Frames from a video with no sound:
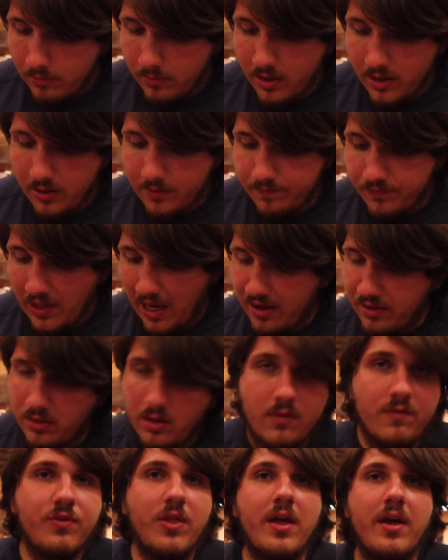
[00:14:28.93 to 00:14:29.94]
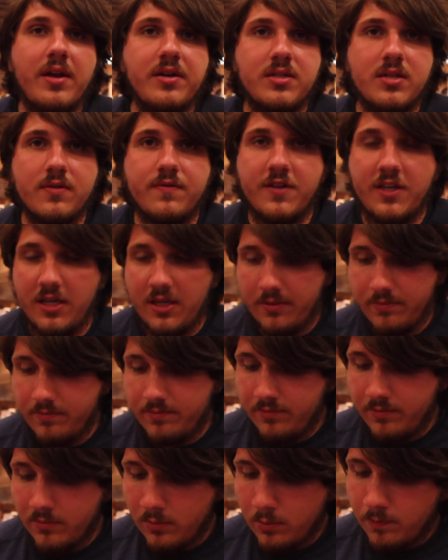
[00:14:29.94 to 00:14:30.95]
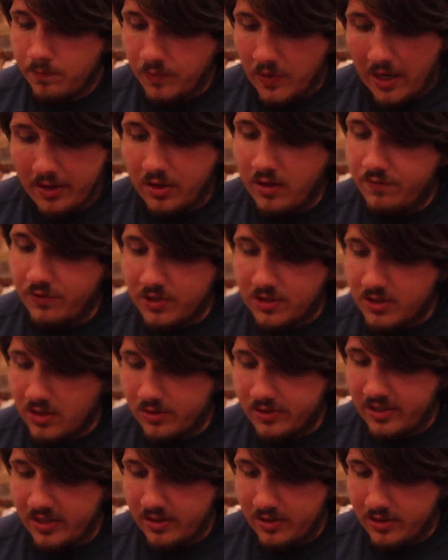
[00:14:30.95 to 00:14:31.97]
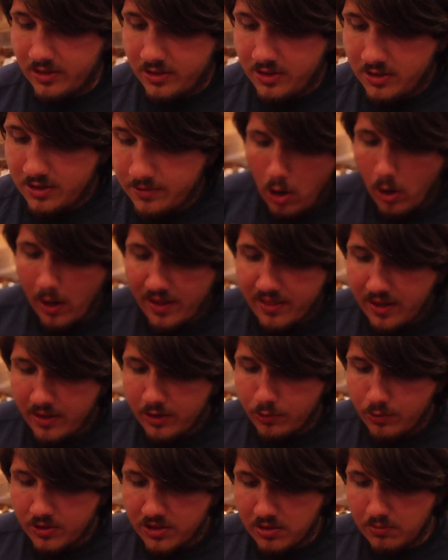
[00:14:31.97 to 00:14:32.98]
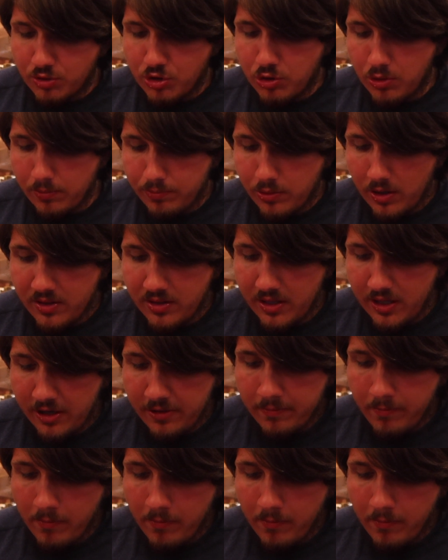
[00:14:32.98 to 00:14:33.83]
But I love the hint of heat. I love the saltiness. Oh, I think there was some shrimp right there.